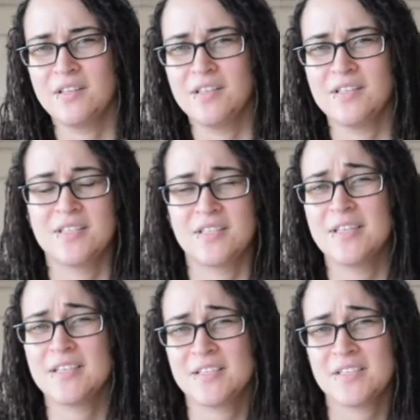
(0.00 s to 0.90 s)
is this
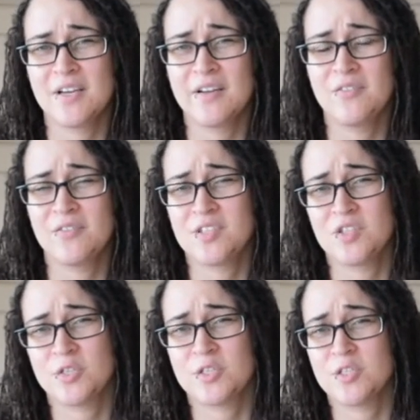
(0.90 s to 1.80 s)
necessary if it's
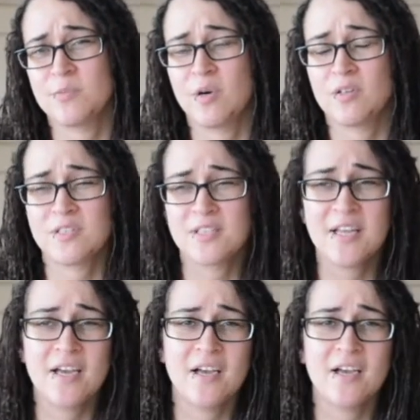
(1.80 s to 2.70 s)
just a small
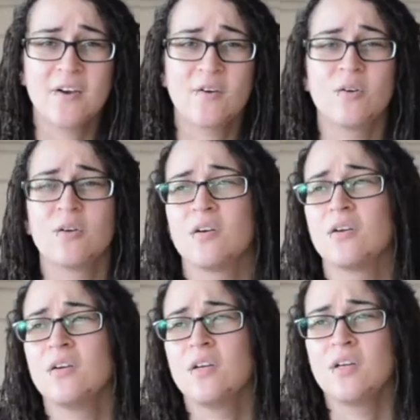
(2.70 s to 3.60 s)
snack
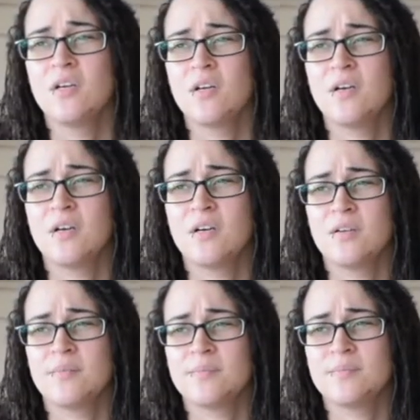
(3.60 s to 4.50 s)
or
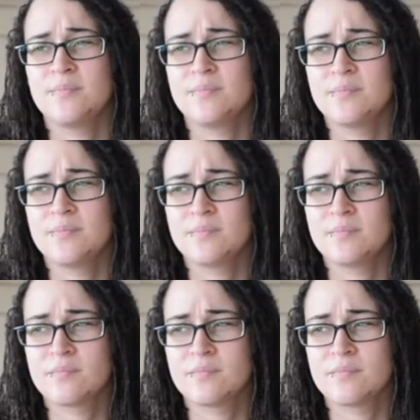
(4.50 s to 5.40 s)
um,
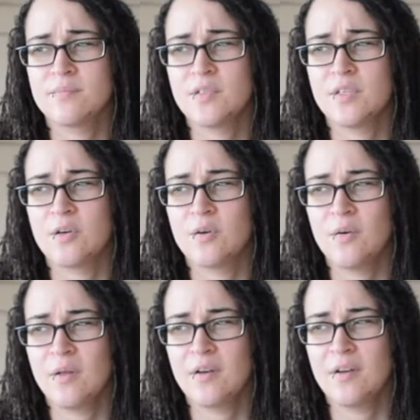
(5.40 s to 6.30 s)
you
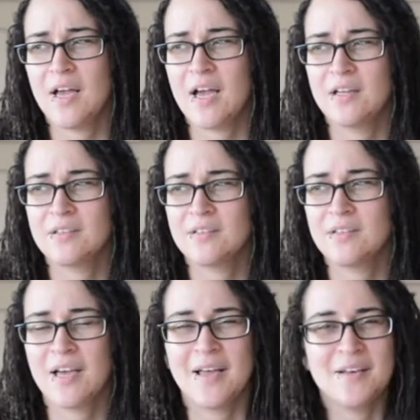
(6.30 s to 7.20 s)
know and
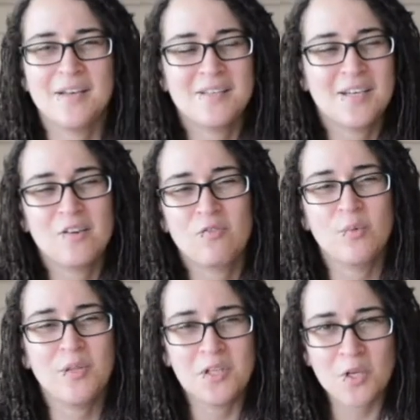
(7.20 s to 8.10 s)
I, I never
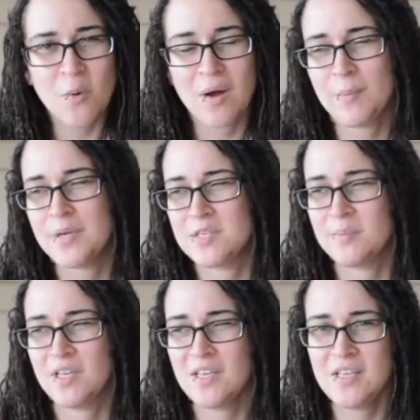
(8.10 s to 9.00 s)
really know how much
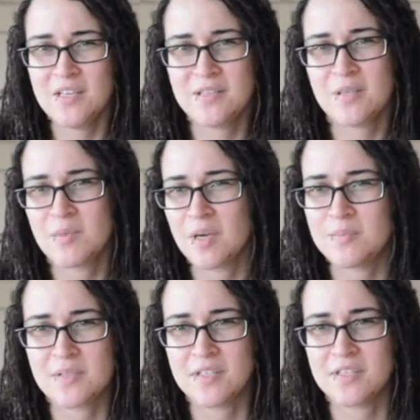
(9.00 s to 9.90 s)
I'm gonna eat
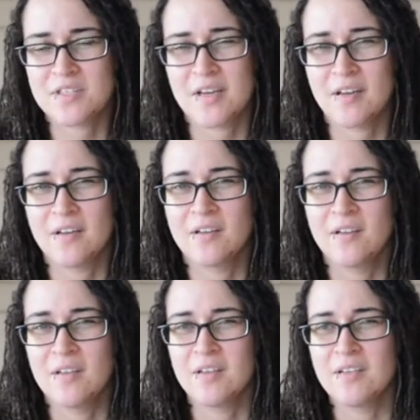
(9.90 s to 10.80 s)
sometimes I just kind of
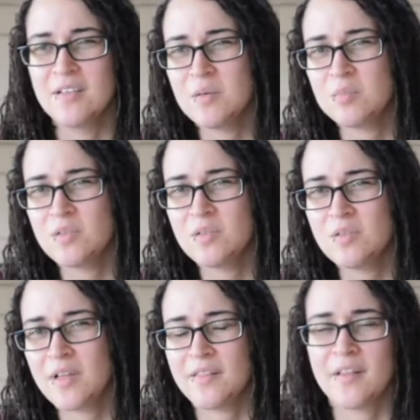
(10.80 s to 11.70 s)

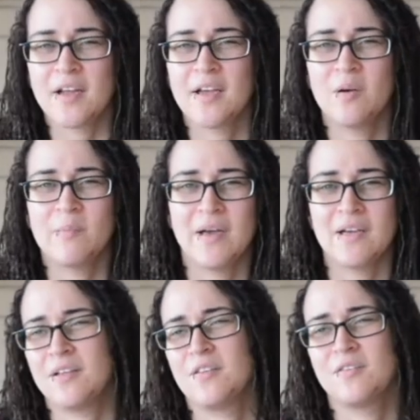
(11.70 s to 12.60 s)
nibble and then I come
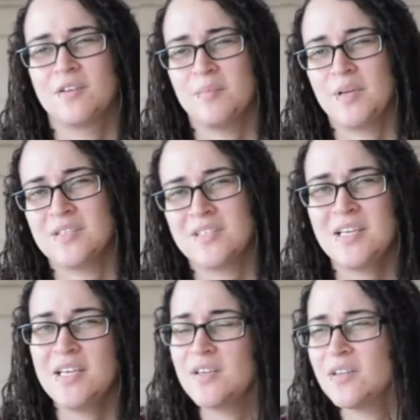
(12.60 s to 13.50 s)
back like 30 minutes
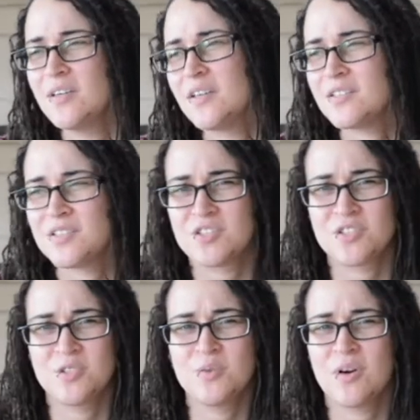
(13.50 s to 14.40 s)
later and it's
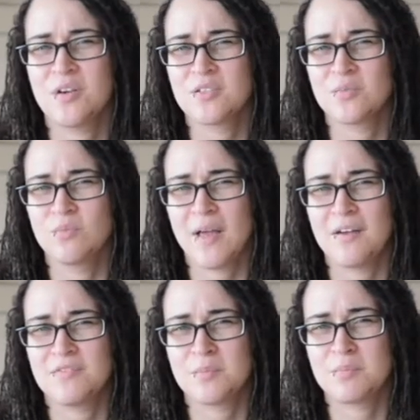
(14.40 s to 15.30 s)
just too hard to
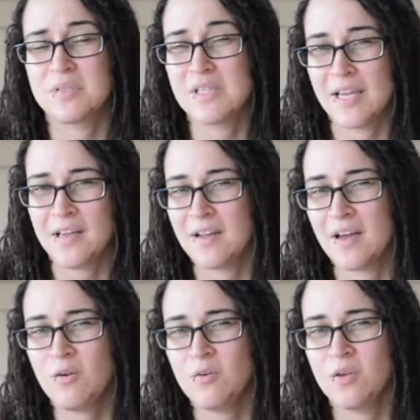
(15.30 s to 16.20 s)
have to plan
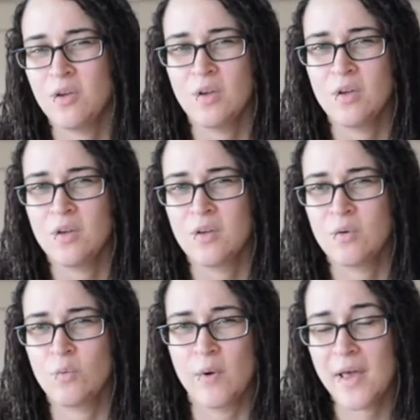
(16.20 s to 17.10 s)
out
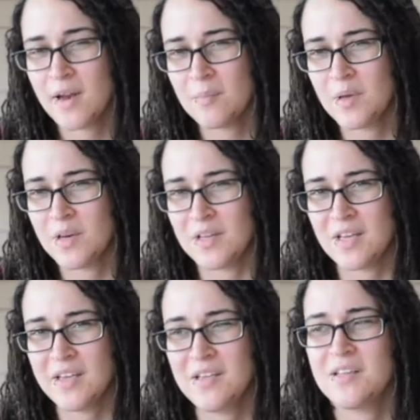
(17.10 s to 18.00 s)
when I'm gonna
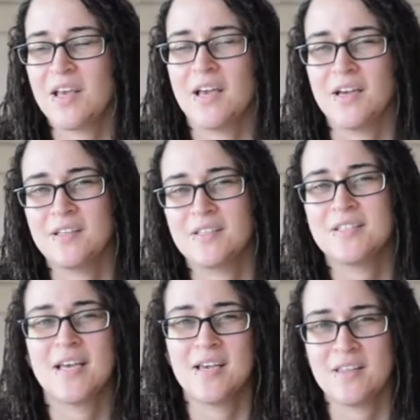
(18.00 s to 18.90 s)
eat and
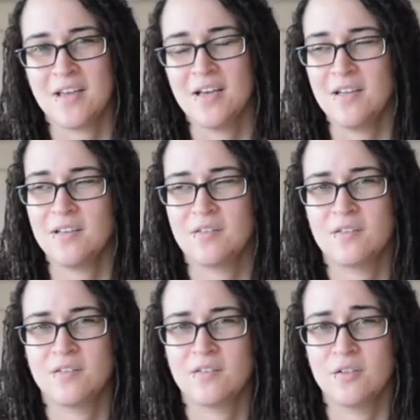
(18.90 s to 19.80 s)
take that
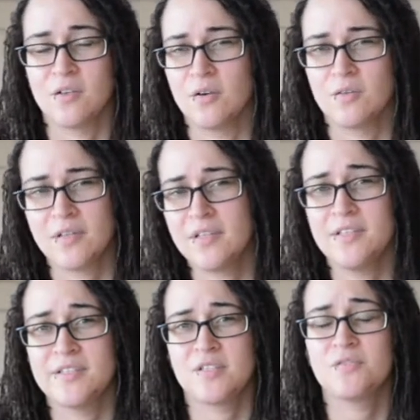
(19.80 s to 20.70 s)
you know at
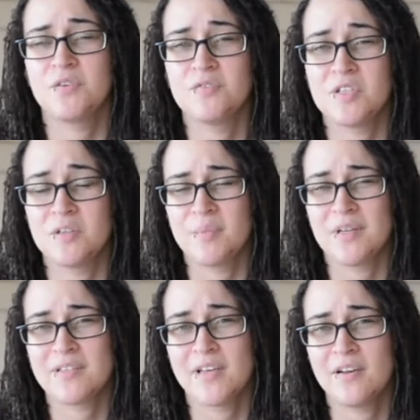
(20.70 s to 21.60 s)
least 15
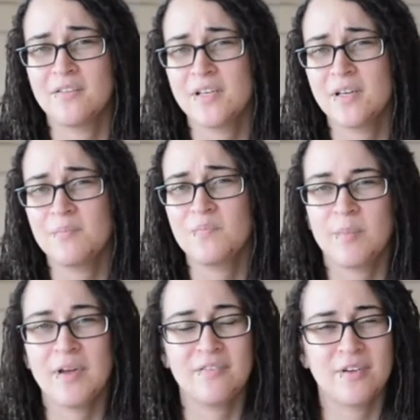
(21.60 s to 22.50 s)
minutes ahead of time
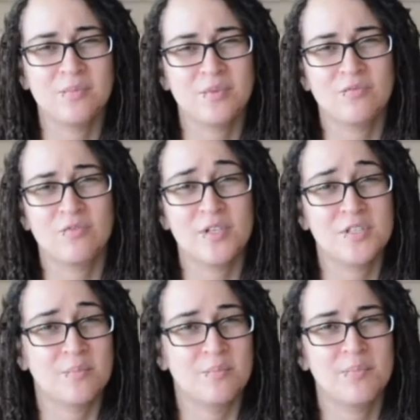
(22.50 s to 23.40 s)
might have helped avoid
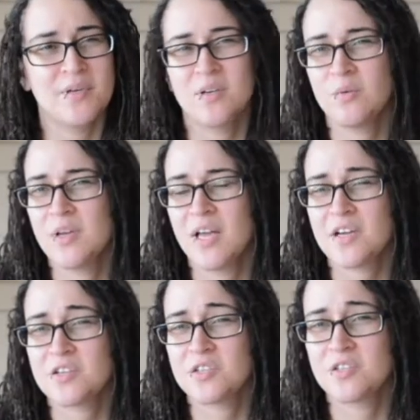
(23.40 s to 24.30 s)
some bigger
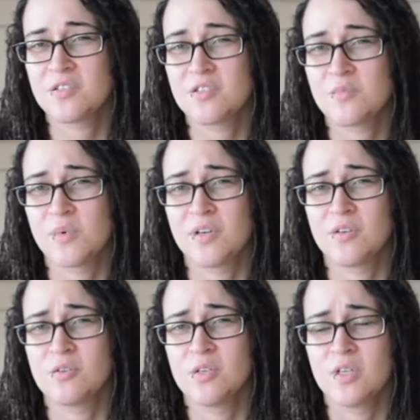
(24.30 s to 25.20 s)
reactions when